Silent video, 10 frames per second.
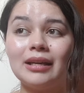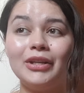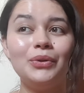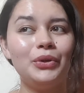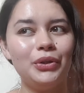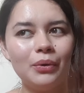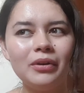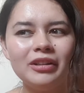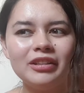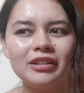New
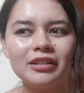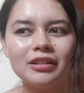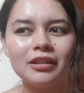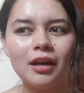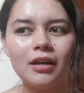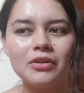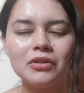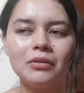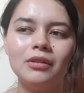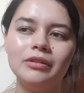York,
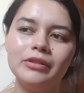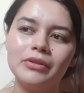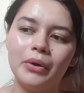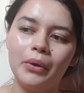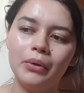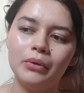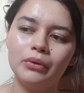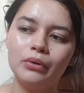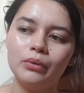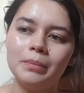
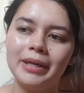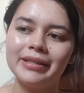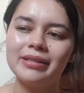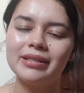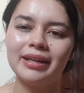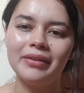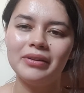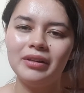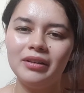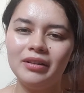Toronto mixed
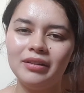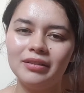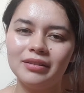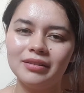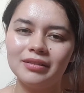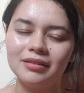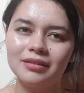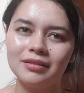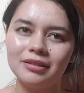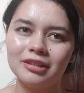together.
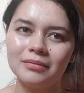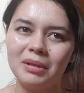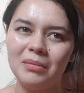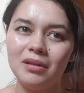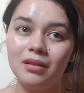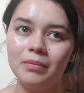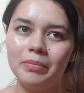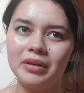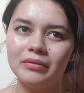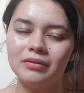Maybe a
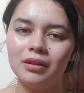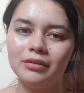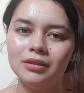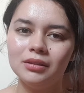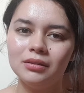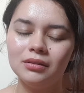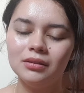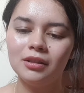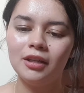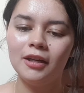bit of London.
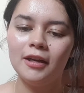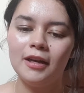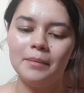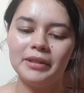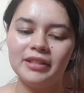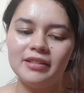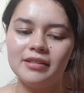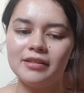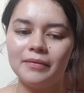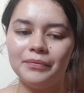Because
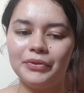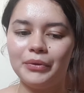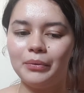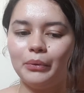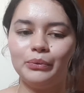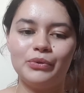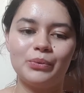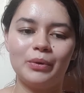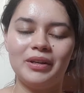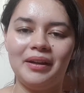the roads
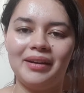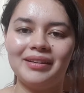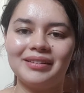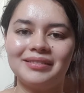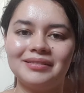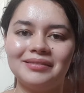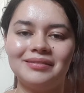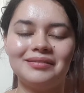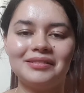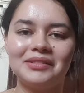were like
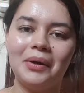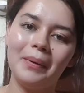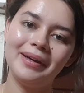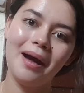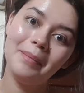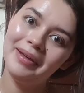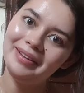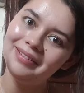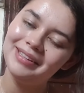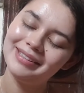going
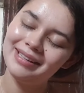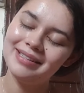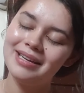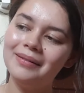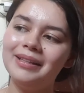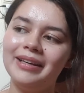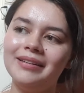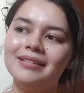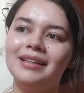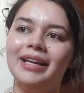uphill and then
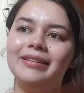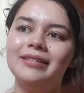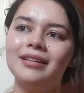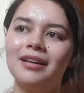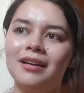downhill, and